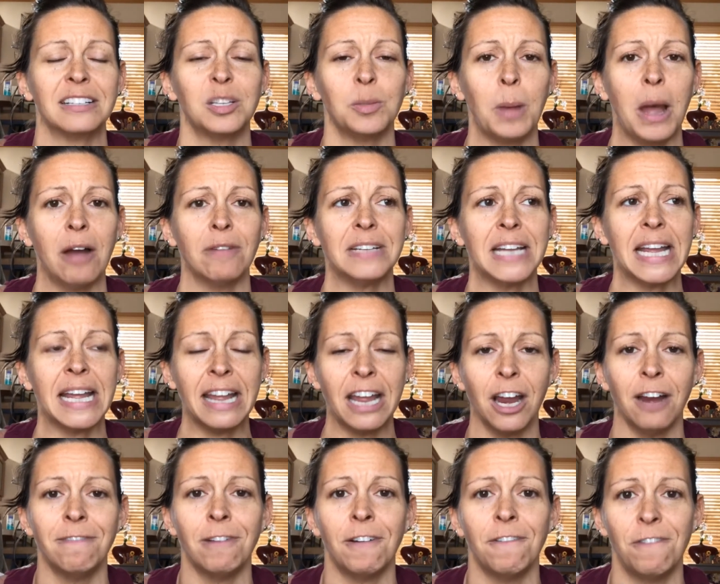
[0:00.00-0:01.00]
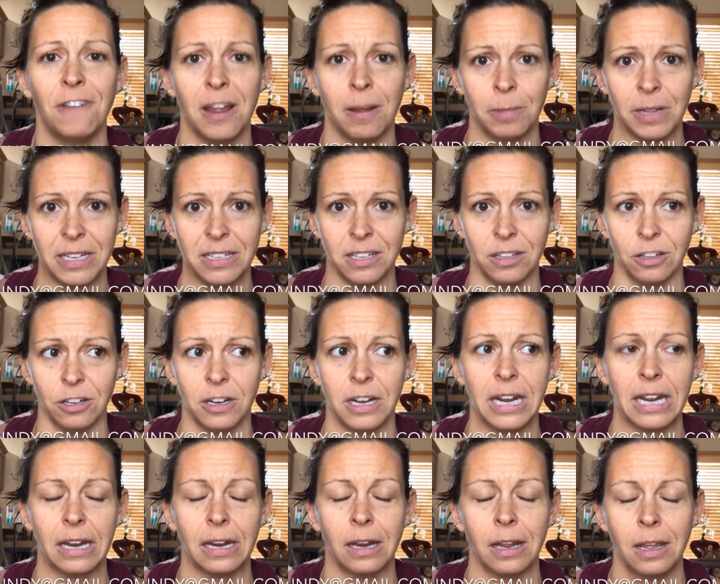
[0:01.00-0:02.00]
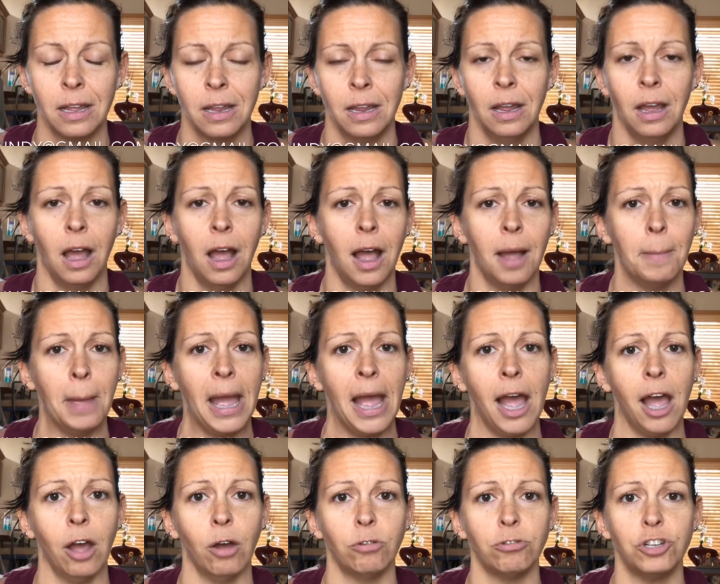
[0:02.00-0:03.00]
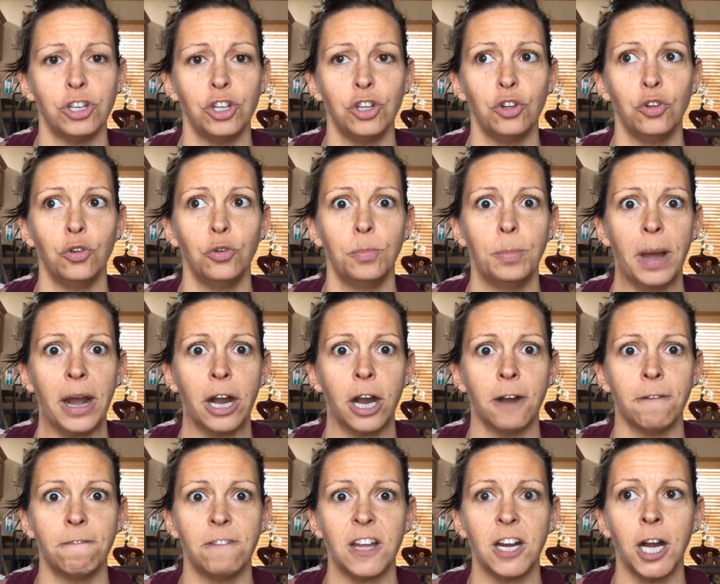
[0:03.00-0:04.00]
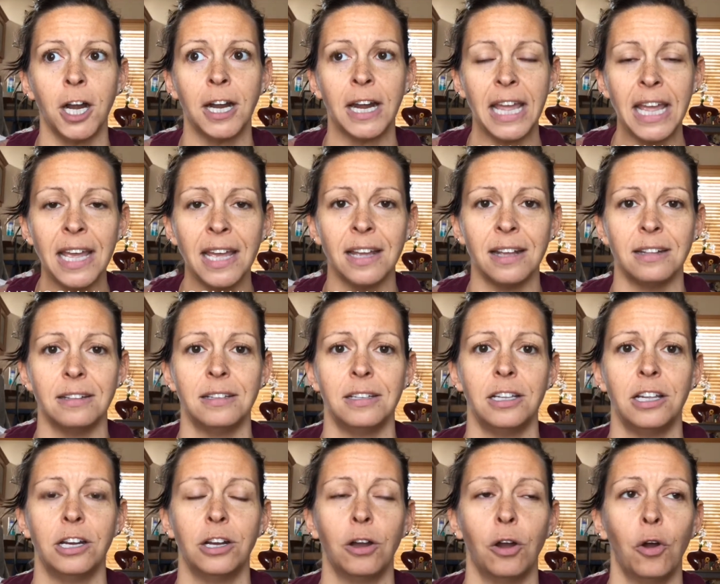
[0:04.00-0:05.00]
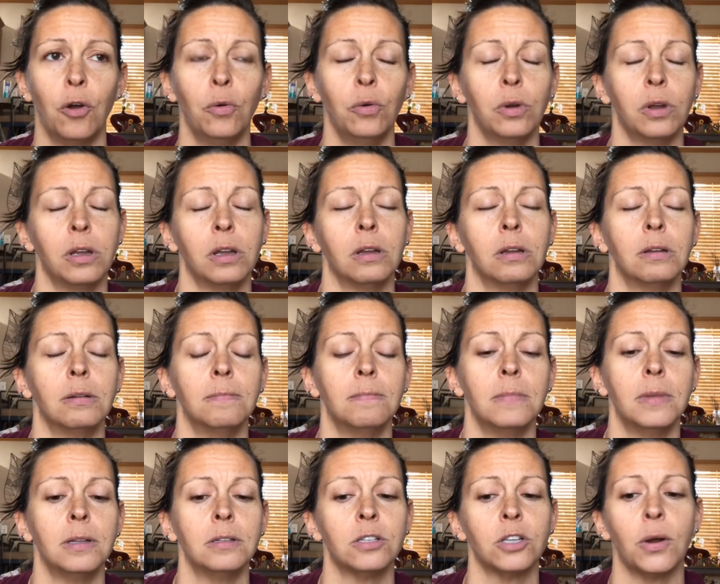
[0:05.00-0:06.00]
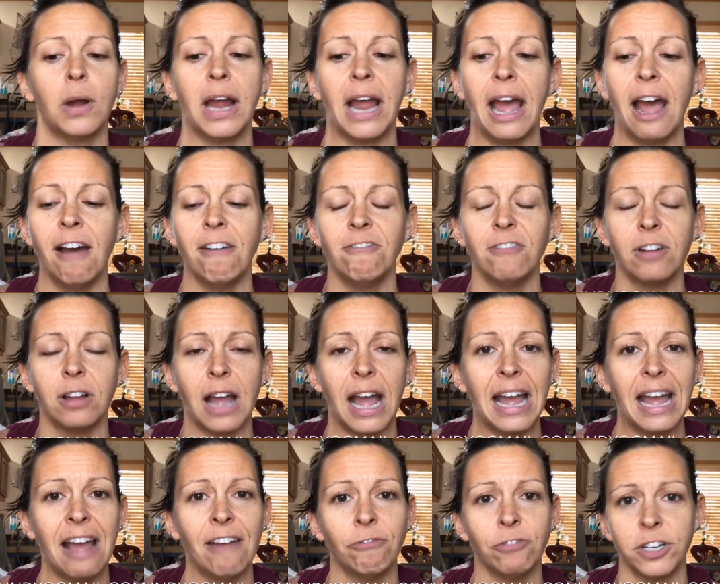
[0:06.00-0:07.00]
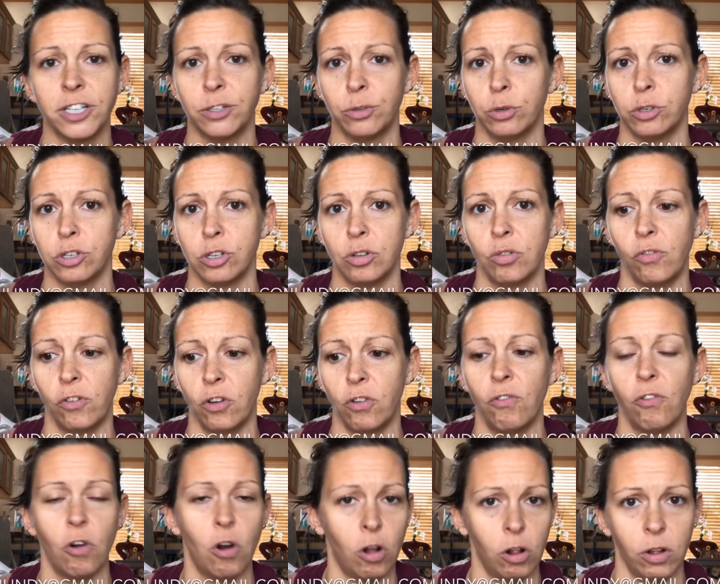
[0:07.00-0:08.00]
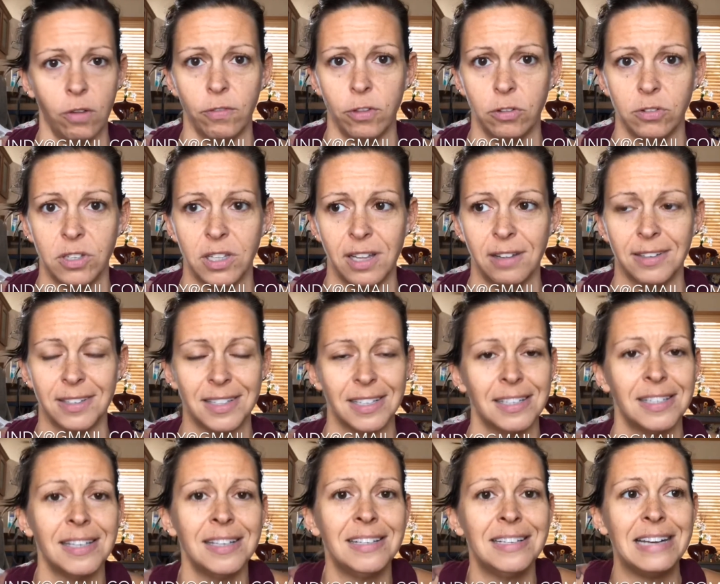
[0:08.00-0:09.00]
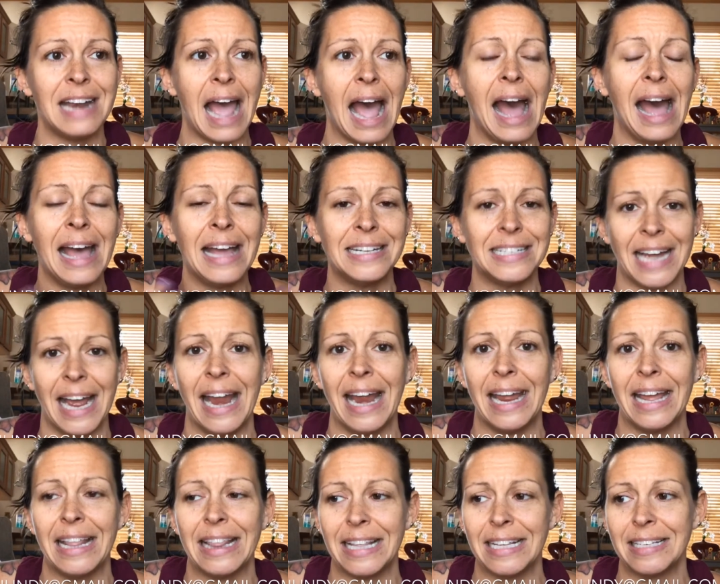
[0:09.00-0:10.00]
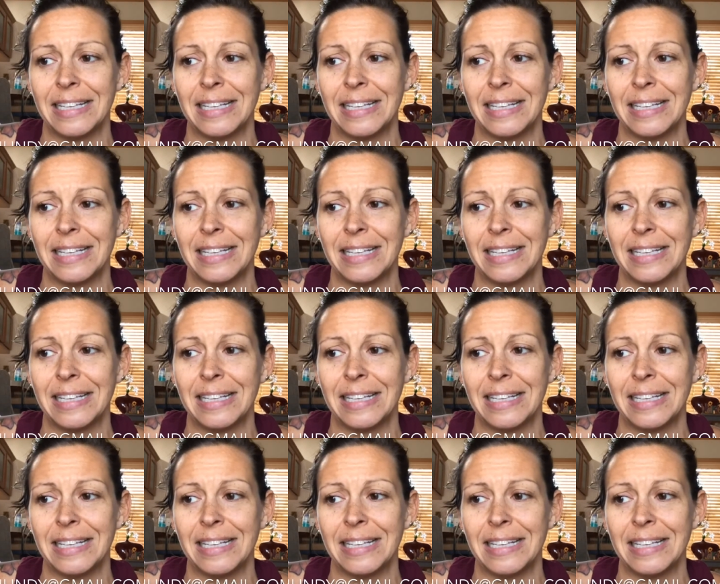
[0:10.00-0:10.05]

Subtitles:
It's about taking care of our families and learning how to better feed our kids, you know. And so I have resources for you for all of those things. This is not a diet.